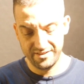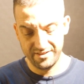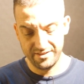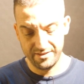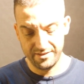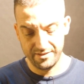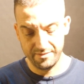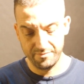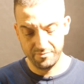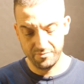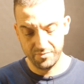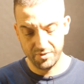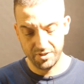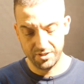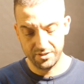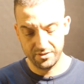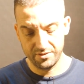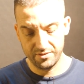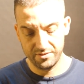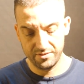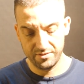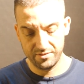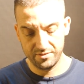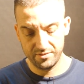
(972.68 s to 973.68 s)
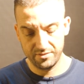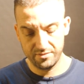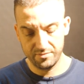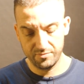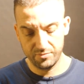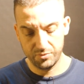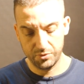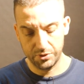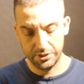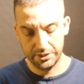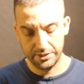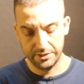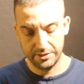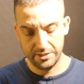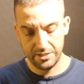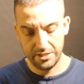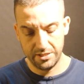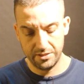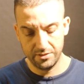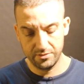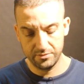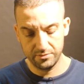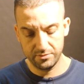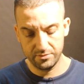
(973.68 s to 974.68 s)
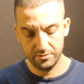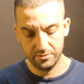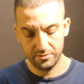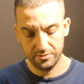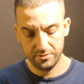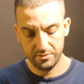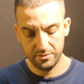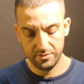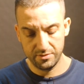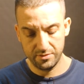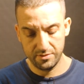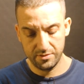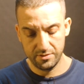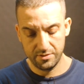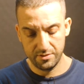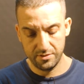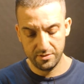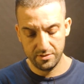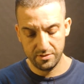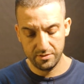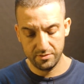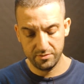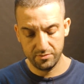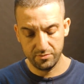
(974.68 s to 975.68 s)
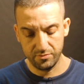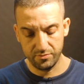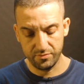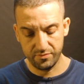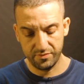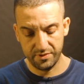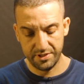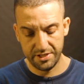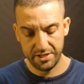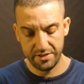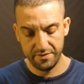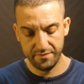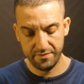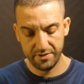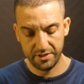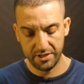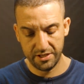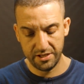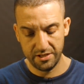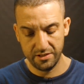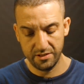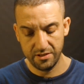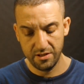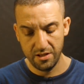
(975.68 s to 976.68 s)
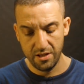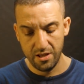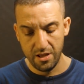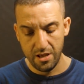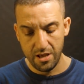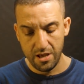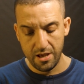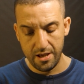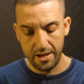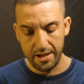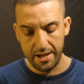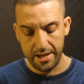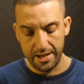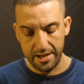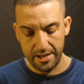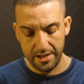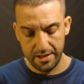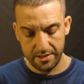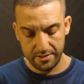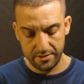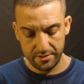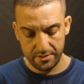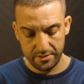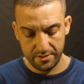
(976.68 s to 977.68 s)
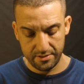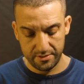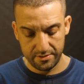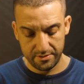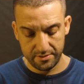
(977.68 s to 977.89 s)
Let me put it down to 5 again, and